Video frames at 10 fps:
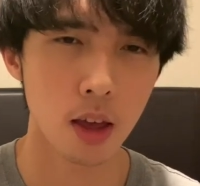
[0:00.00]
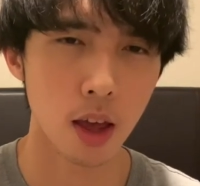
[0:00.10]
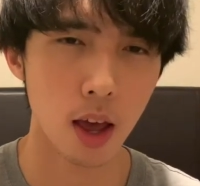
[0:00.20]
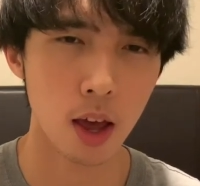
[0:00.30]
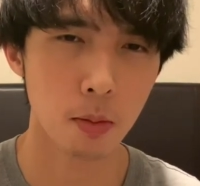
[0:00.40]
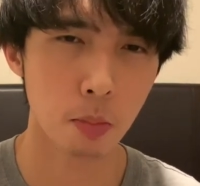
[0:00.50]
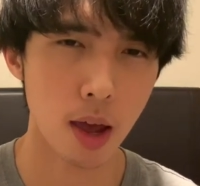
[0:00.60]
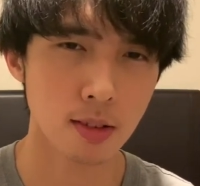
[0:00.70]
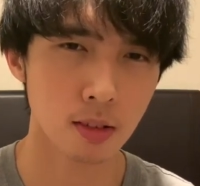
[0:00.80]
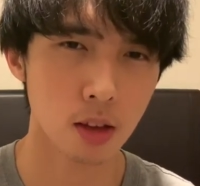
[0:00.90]
And
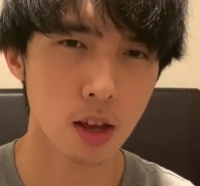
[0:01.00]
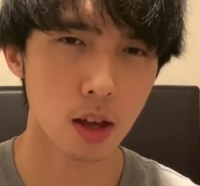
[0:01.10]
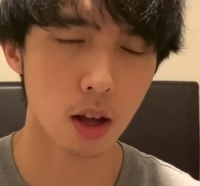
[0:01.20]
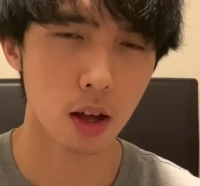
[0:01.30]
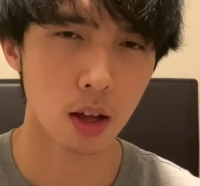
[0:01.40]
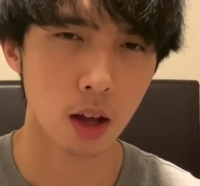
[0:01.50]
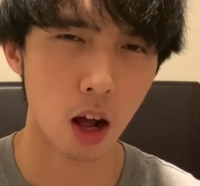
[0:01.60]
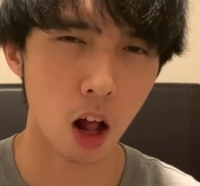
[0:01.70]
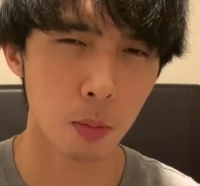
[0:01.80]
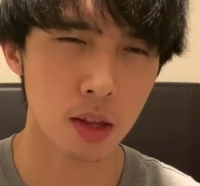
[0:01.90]
basically,
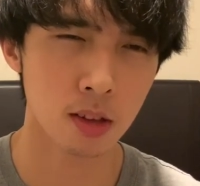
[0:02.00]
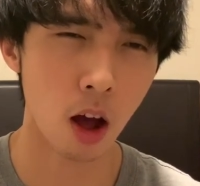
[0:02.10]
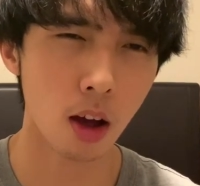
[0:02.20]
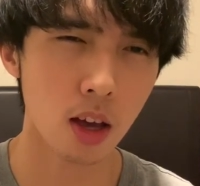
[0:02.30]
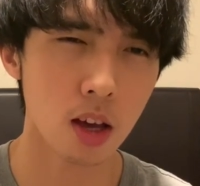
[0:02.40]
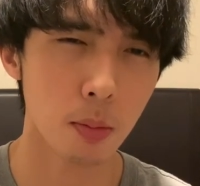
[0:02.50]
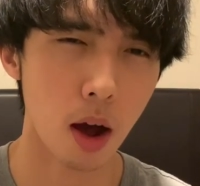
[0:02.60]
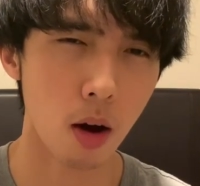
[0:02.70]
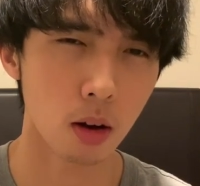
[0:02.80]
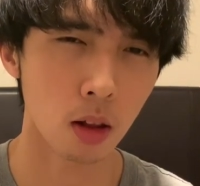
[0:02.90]
I'll be talking
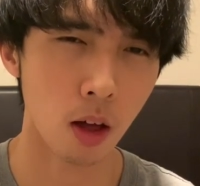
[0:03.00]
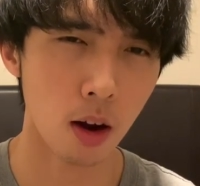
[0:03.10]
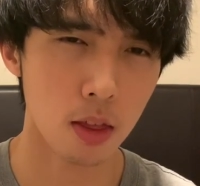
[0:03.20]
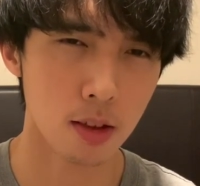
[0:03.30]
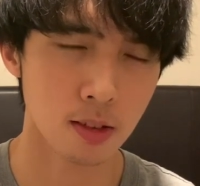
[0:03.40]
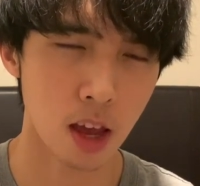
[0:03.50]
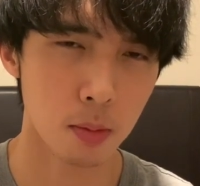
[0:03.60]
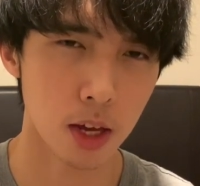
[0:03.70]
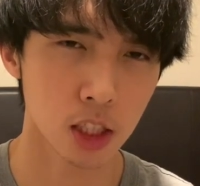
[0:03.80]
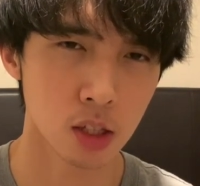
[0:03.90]
about a lot of the same
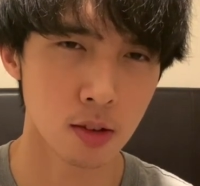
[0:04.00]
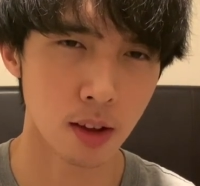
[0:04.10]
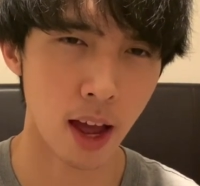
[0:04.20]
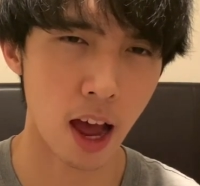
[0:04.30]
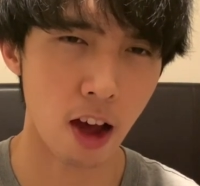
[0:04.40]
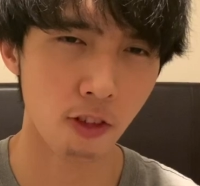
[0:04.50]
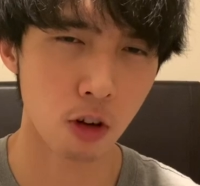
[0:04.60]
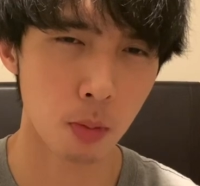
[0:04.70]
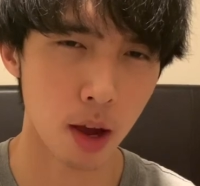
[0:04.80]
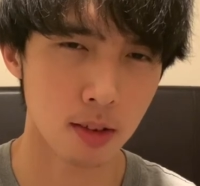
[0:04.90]
issues I have
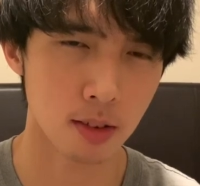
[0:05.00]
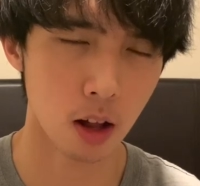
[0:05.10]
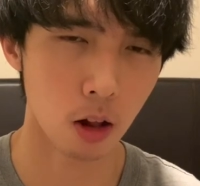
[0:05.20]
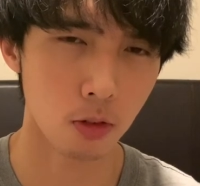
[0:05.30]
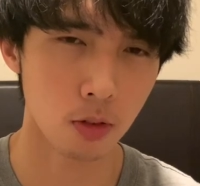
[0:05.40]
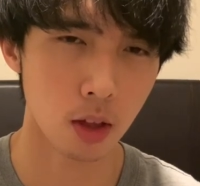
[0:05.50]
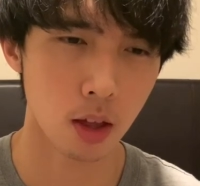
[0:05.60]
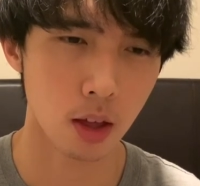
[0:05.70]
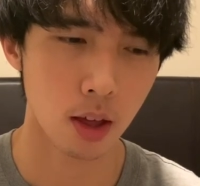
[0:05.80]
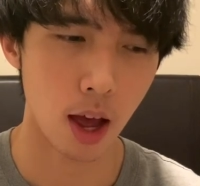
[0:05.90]
with myself
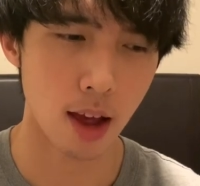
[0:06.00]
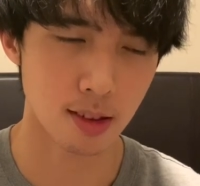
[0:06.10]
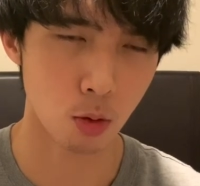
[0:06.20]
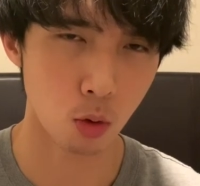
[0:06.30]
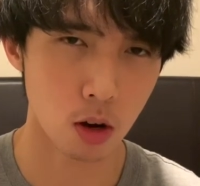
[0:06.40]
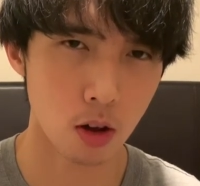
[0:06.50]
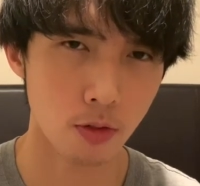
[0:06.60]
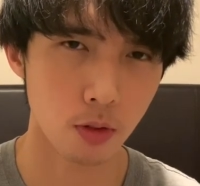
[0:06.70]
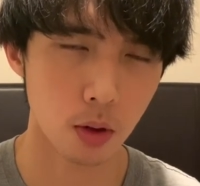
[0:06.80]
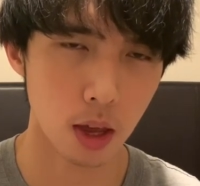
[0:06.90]
as I would
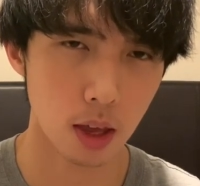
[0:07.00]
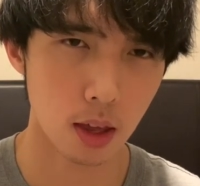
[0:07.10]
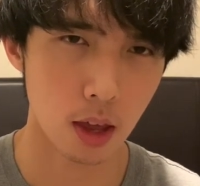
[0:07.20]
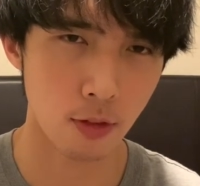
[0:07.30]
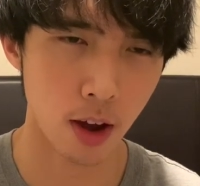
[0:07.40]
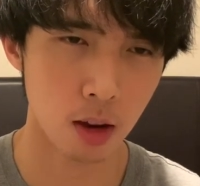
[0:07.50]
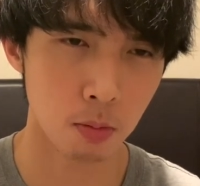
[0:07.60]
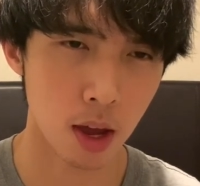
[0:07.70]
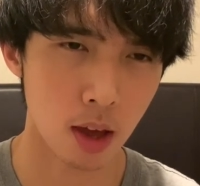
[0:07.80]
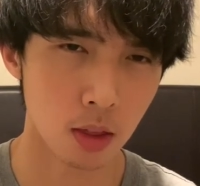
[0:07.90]
have if I had
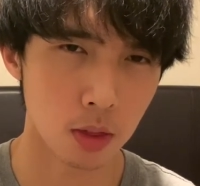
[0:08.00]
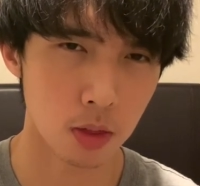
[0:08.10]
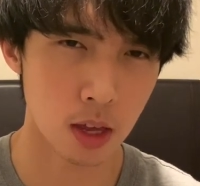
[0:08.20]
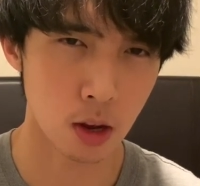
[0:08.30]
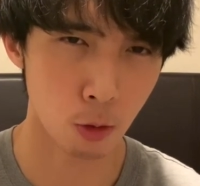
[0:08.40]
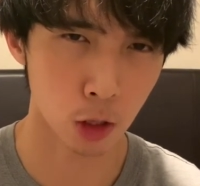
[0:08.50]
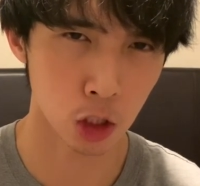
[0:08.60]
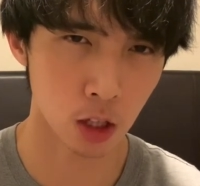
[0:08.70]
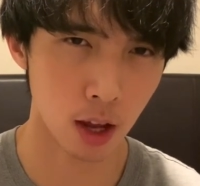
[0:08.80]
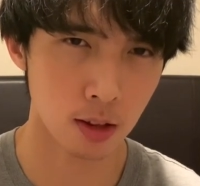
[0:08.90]
made the
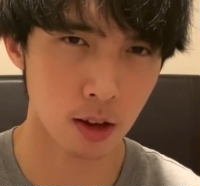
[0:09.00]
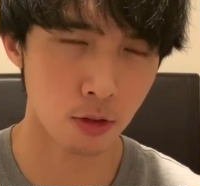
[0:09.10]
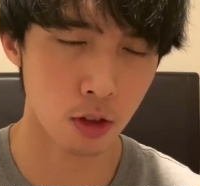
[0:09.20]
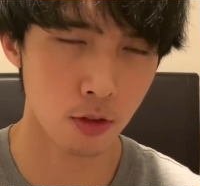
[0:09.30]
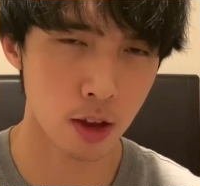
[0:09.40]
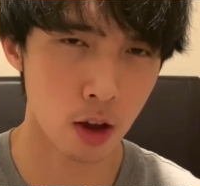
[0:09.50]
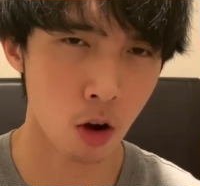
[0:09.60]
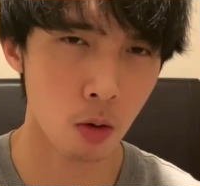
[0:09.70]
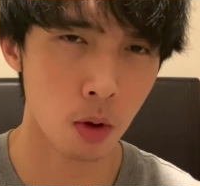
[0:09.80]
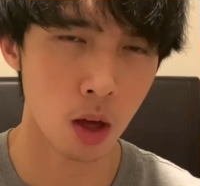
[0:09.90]
original idea for the
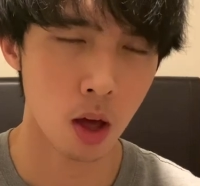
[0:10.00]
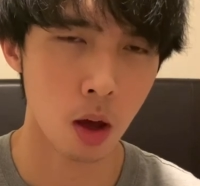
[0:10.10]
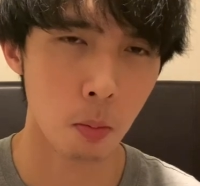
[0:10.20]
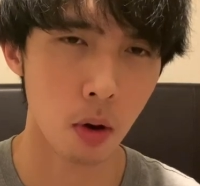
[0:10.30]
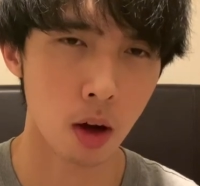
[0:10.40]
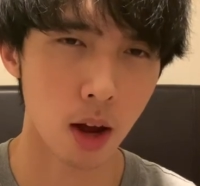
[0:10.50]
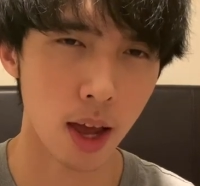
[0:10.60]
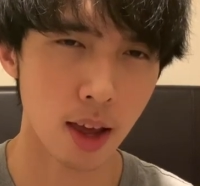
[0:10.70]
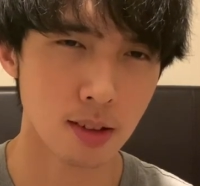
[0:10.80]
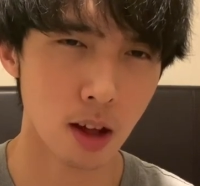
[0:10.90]
video, but I
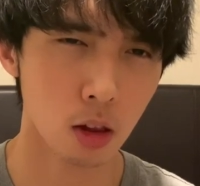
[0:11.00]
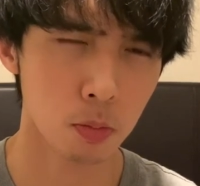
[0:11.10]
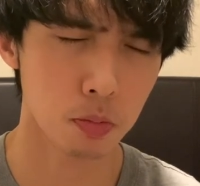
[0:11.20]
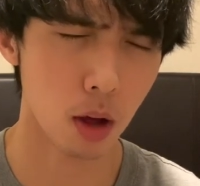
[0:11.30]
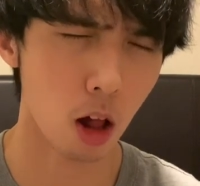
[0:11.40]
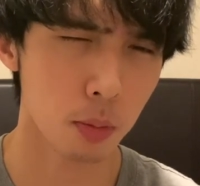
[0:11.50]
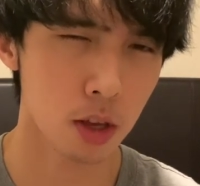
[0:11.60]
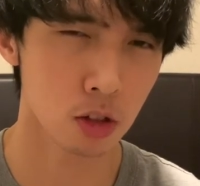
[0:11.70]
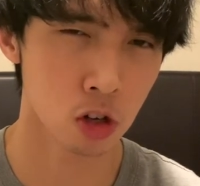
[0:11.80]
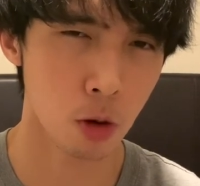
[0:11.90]
guess I'll, I'll be
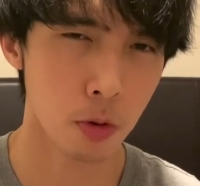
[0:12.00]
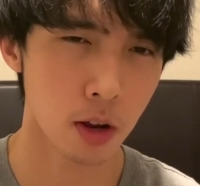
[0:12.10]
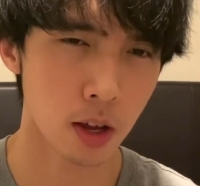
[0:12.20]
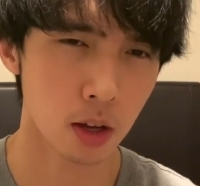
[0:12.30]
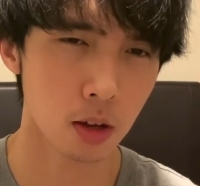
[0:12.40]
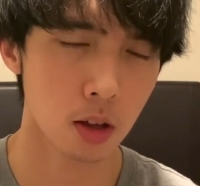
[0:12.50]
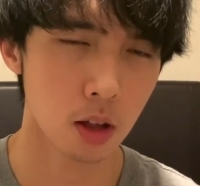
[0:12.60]
interpreting